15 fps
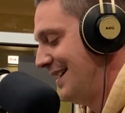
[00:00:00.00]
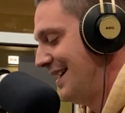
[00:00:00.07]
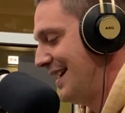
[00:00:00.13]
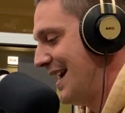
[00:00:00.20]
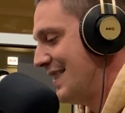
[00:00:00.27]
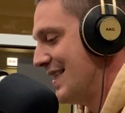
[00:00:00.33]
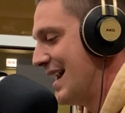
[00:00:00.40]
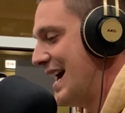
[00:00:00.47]

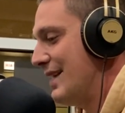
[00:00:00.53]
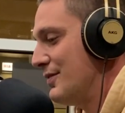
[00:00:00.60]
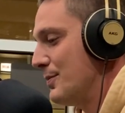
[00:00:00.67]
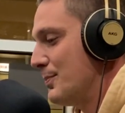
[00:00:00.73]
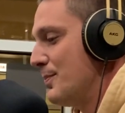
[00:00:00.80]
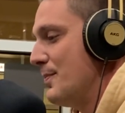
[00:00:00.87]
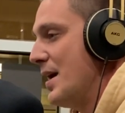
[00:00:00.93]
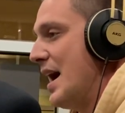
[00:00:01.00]
And then I have a
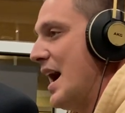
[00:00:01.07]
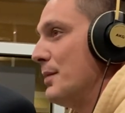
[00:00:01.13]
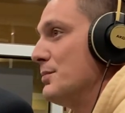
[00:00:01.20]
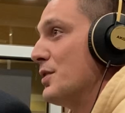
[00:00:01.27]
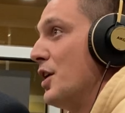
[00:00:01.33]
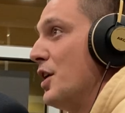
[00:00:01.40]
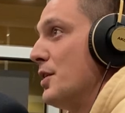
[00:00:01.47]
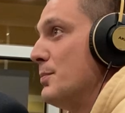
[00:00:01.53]

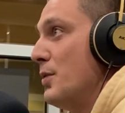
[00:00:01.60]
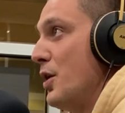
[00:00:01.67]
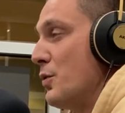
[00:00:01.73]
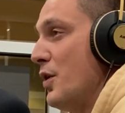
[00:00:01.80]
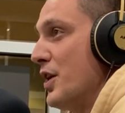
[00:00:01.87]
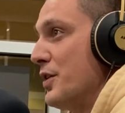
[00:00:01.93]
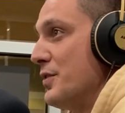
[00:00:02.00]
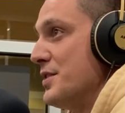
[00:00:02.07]
album called
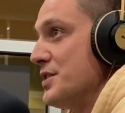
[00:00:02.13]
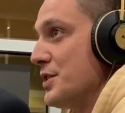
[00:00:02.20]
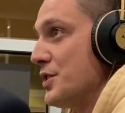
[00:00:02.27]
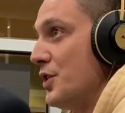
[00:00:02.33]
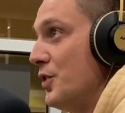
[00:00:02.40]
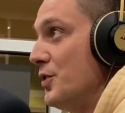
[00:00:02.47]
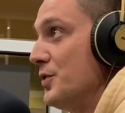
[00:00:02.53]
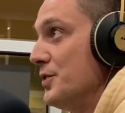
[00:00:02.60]
Bongwater is a
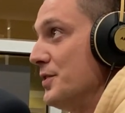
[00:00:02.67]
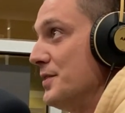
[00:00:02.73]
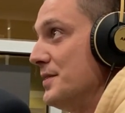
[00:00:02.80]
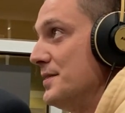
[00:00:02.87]
Cult,